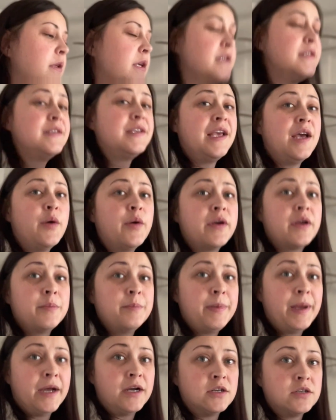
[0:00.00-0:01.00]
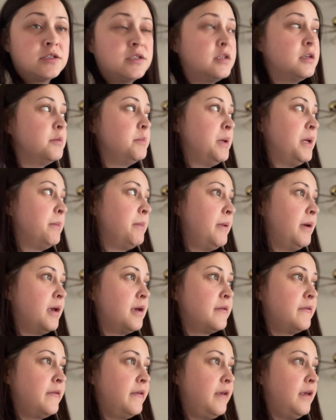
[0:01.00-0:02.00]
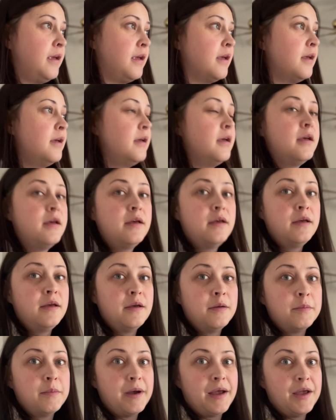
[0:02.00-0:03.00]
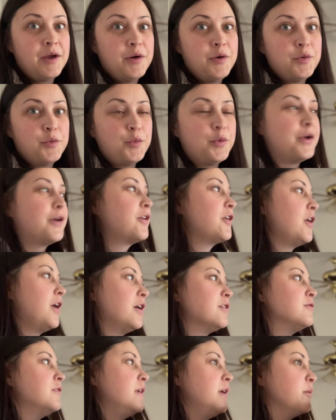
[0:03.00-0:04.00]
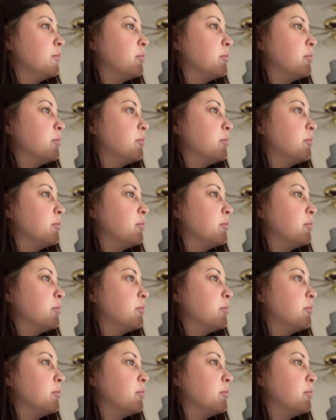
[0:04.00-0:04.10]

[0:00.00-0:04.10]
See how it compares to me mixing my own coffee and